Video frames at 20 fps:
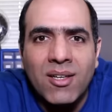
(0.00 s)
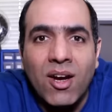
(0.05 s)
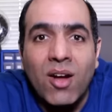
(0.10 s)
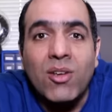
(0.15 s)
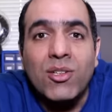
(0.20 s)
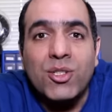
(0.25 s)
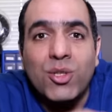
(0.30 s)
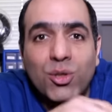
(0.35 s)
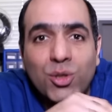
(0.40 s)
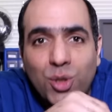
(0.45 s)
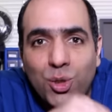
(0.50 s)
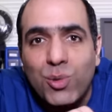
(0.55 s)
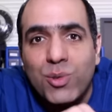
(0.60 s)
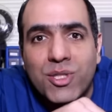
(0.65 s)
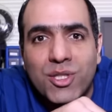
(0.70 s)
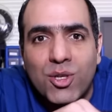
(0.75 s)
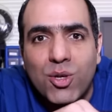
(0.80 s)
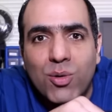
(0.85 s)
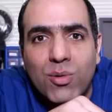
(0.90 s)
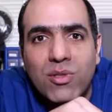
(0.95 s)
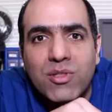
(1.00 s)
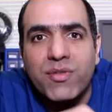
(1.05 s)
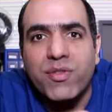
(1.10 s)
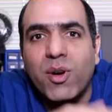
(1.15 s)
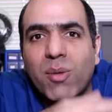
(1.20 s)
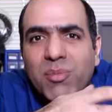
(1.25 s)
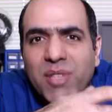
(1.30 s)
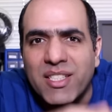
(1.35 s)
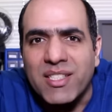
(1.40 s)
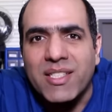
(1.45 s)
Also two schools
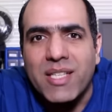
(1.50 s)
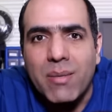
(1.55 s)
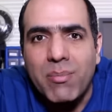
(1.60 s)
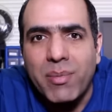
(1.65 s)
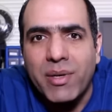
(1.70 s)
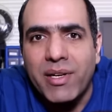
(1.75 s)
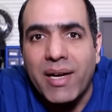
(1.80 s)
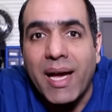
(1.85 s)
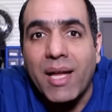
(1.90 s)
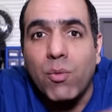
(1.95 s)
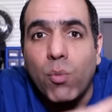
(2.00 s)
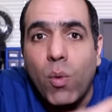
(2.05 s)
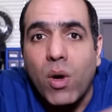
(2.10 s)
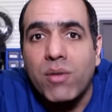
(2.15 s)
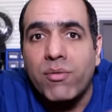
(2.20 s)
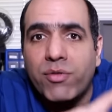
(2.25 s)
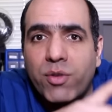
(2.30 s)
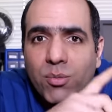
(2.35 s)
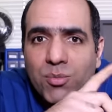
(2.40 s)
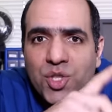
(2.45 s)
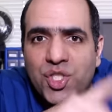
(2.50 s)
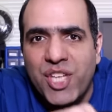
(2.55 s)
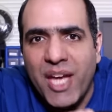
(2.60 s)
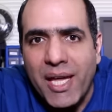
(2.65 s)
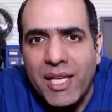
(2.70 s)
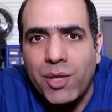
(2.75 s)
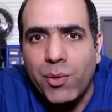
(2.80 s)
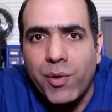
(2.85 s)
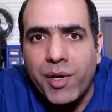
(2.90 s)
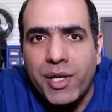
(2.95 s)
from December and one from
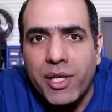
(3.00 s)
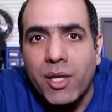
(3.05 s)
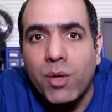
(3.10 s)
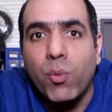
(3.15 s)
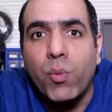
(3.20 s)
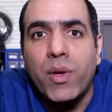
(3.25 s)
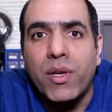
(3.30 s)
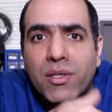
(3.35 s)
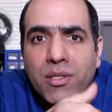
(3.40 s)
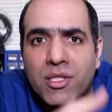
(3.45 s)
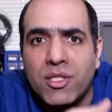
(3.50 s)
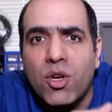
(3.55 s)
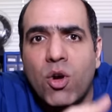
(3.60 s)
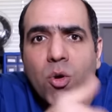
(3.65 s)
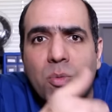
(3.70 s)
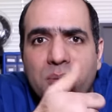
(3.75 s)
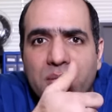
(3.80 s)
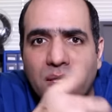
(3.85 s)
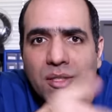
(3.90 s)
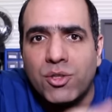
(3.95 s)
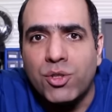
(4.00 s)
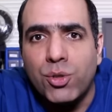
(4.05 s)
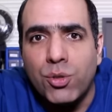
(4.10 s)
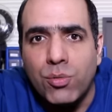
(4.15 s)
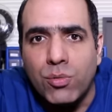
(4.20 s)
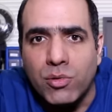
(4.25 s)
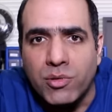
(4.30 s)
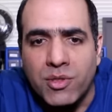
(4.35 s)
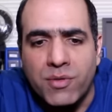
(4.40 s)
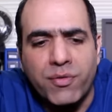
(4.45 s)
January win scopes and
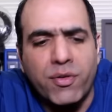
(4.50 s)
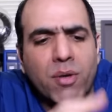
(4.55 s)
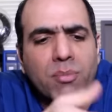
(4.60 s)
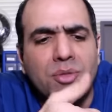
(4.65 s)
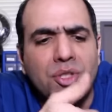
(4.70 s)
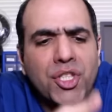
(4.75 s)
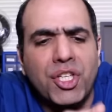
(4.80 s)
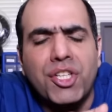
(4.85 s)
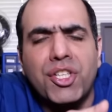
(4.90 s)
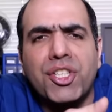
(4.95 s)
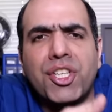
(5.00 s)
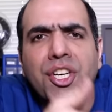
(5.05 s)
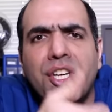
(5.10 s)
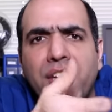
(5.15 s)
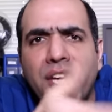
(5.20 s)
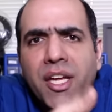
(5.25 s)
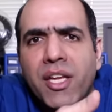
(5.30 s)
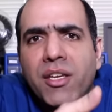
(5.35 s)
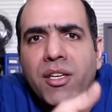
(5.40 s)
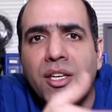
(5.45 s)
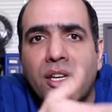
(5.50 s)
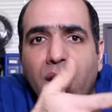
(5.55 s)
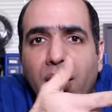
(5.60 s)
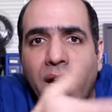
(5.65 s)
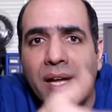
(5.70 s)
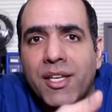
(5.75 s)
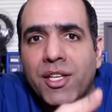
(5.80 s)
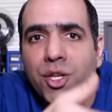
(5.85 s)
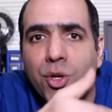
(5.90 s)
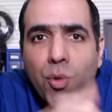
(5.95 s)
tools from Turkey, India
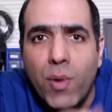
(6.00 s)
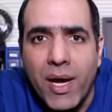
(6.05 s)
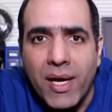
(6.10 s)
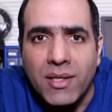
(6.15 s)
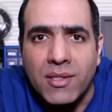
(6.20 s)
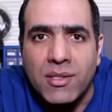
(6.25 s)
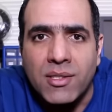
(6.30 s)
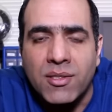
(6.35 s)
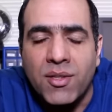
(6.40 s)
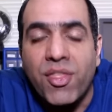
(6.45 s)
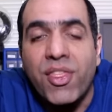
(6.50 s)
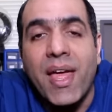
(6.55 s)
and U S,